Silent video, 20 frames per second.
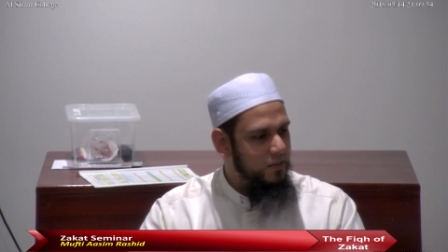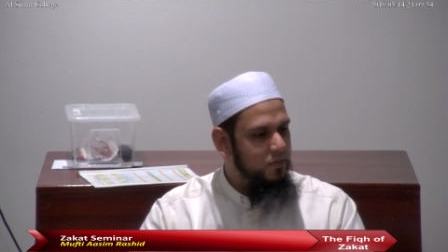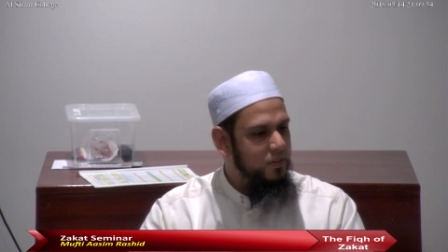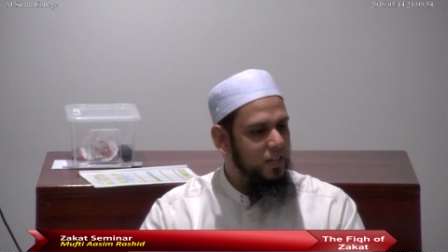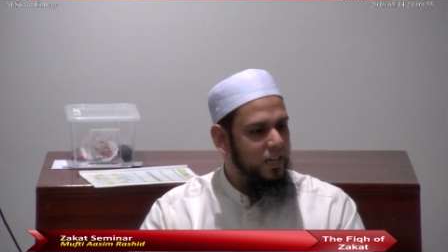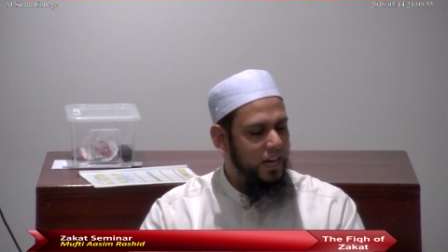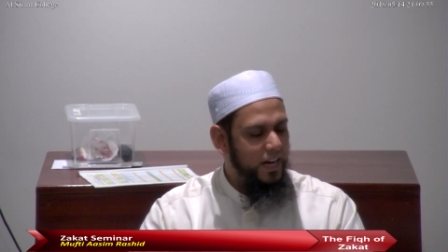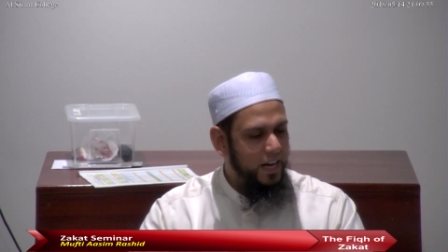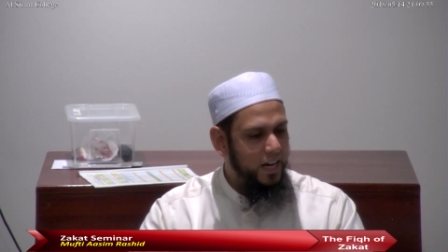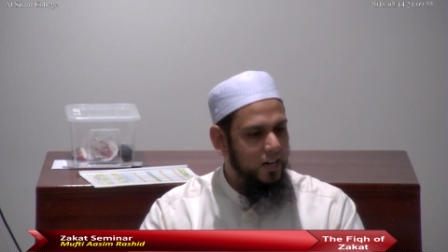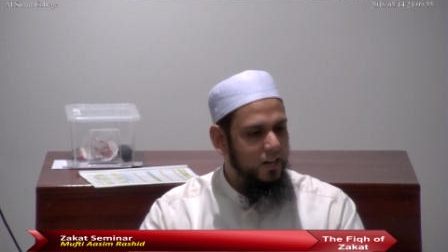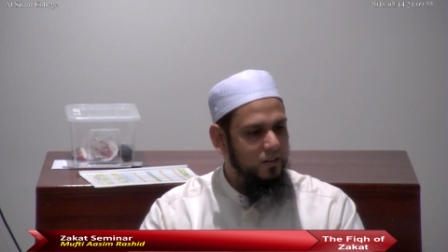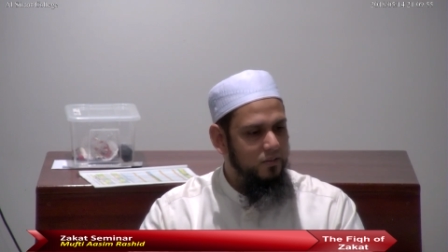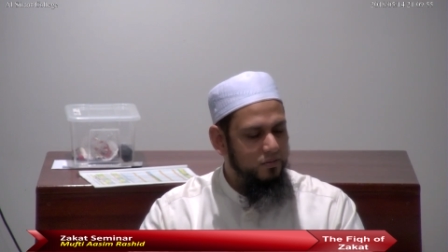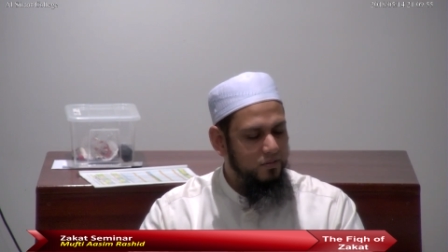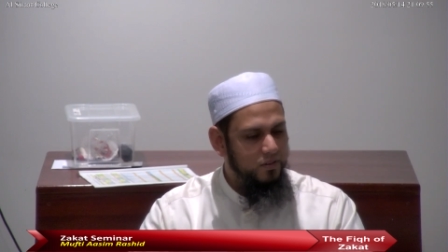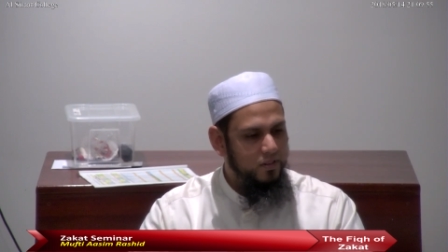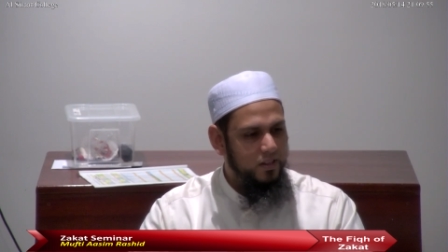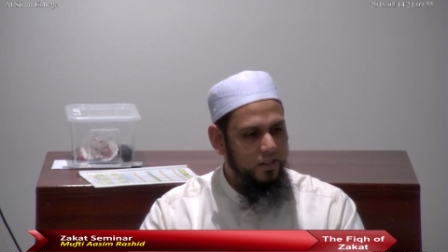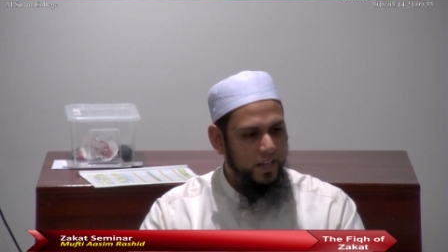If they
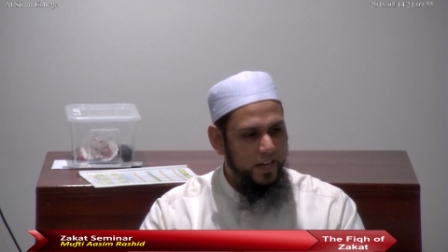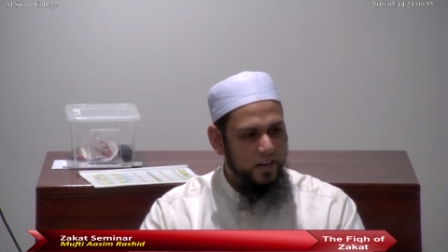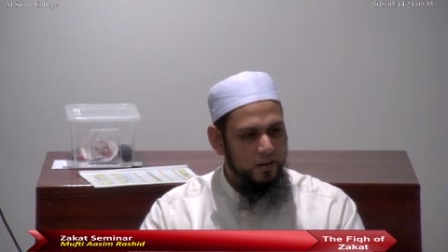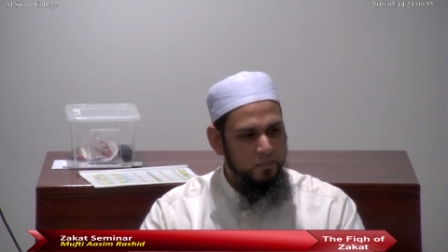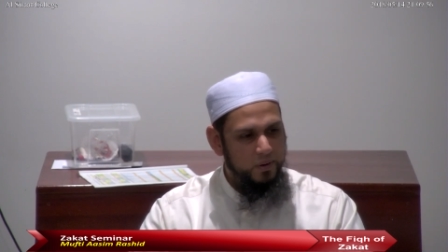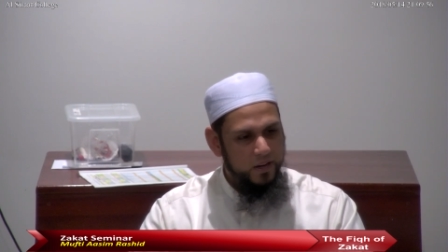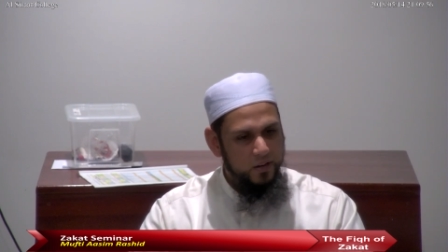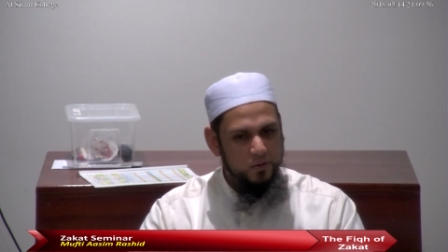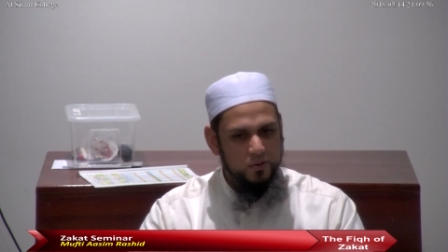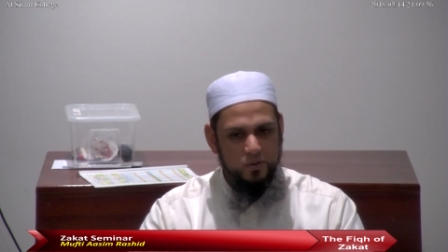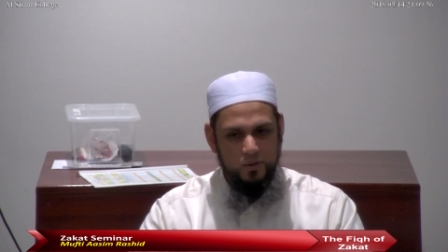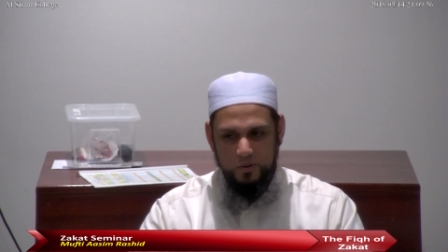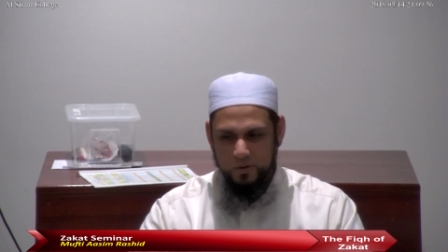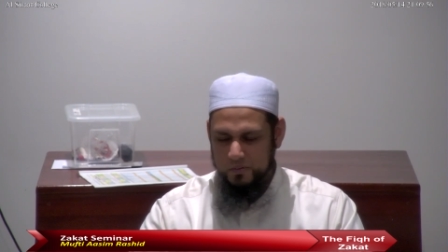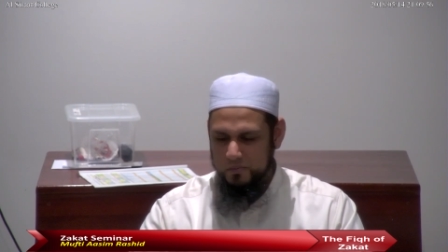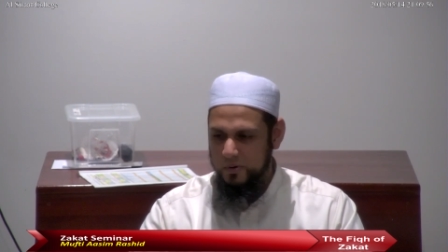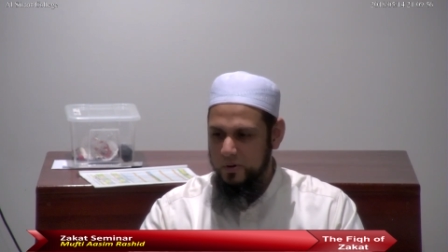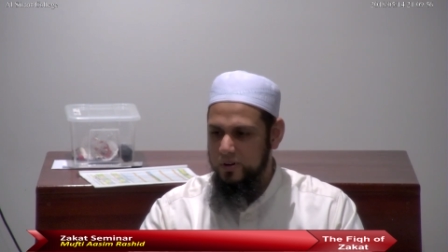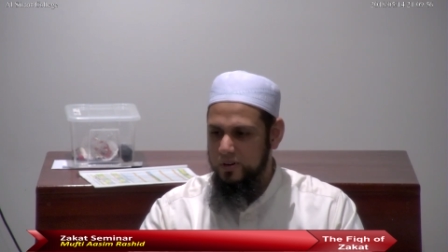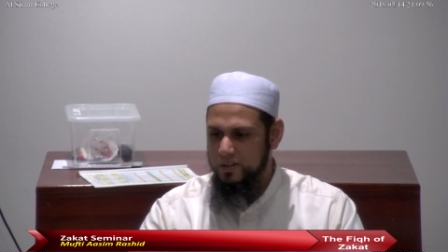have that amount
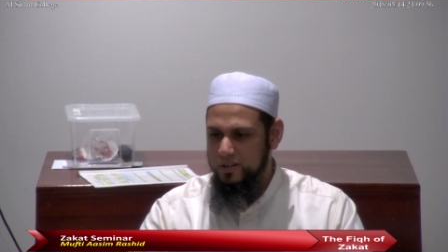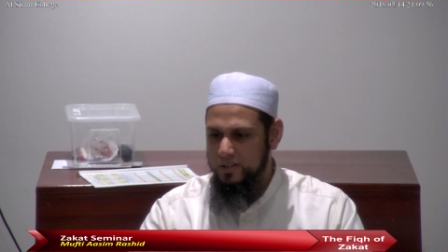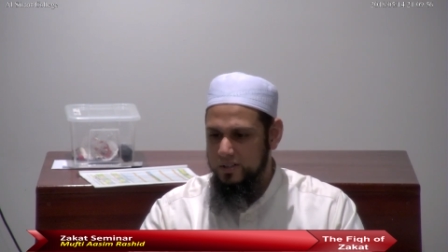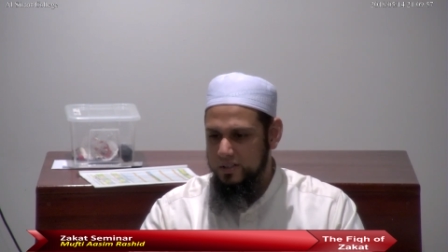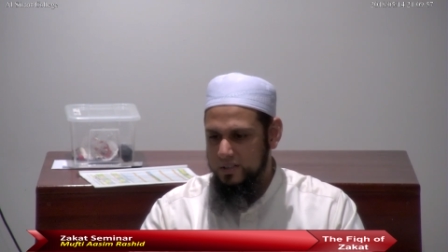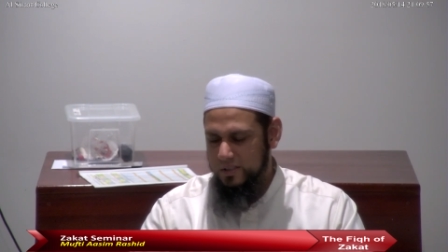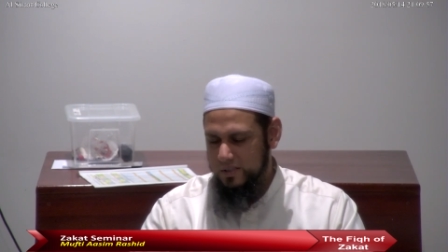or more,